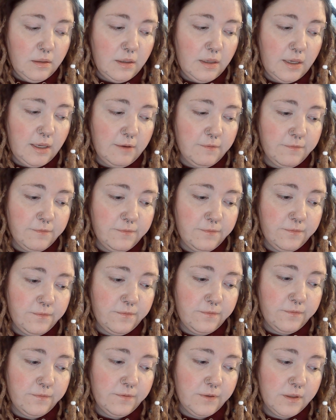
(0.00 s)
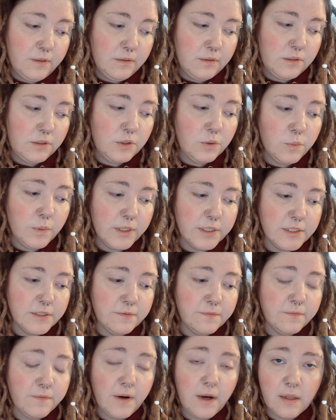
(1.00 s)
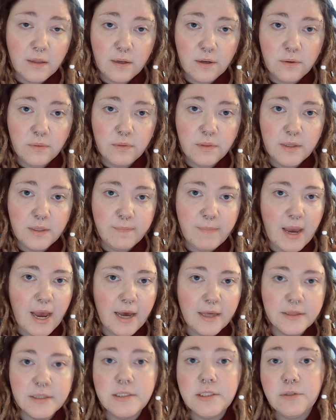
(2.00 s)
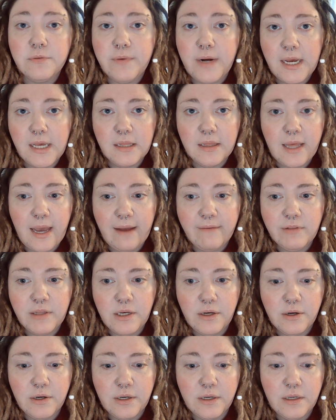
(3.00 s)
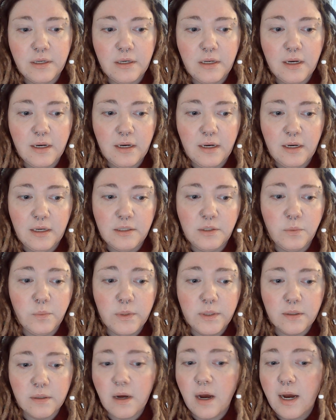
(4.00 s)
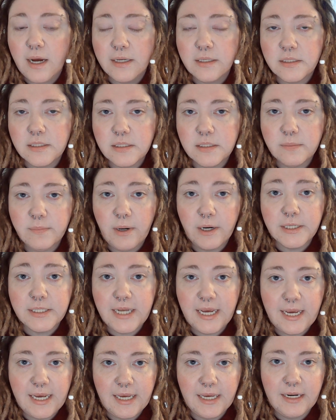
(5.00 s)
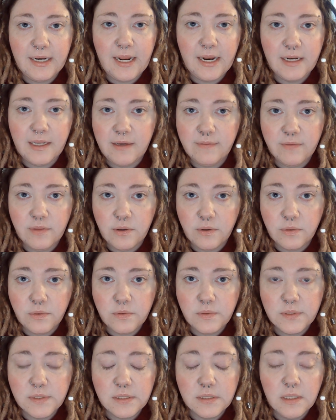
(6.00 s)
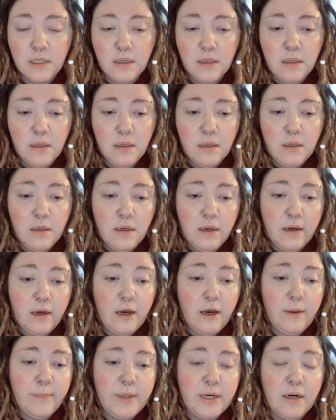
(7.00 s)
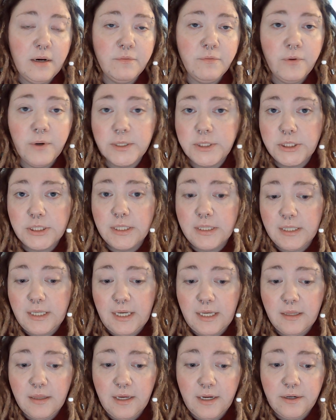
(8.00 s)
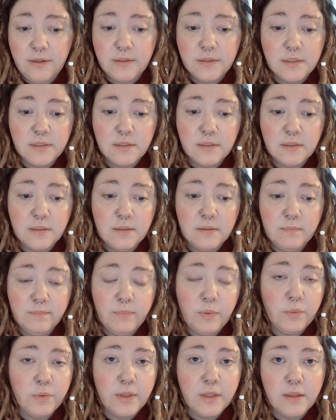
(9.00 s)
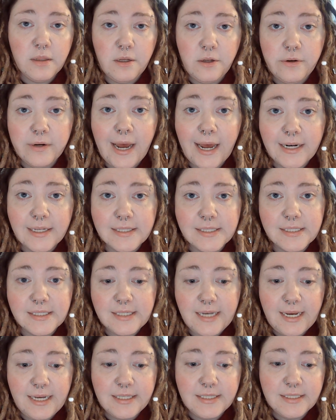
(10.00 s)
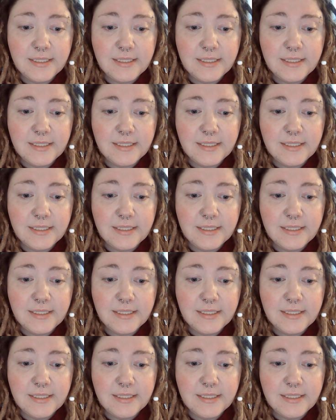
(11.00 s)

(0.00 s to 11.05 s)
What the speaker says: If you were to follow the path to right livelihood, you would not partake in any of those. And unfortunately, there's both in the United States